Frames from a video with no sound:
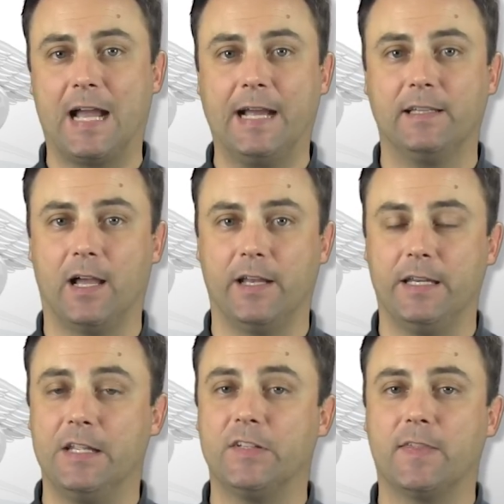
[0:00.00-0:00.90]

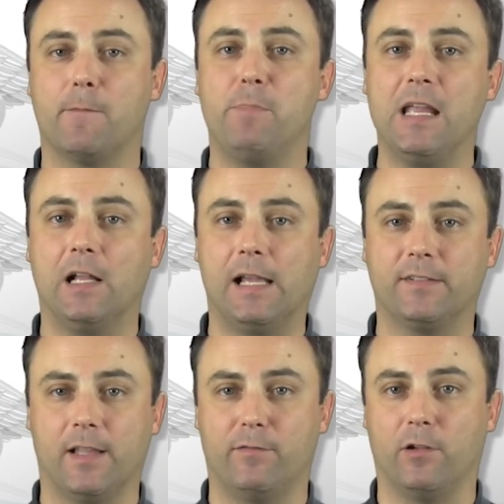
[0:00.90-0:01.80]
guideline is at the
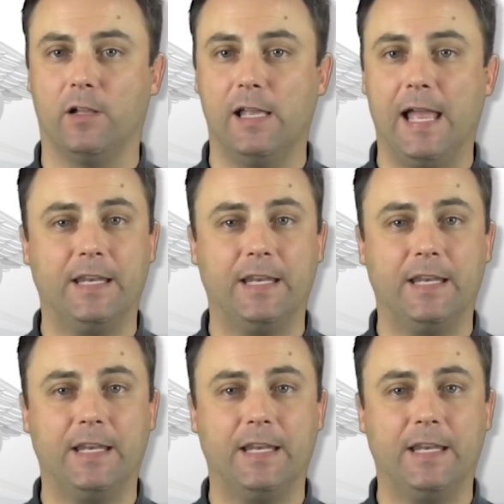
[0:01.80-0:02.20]
BLS level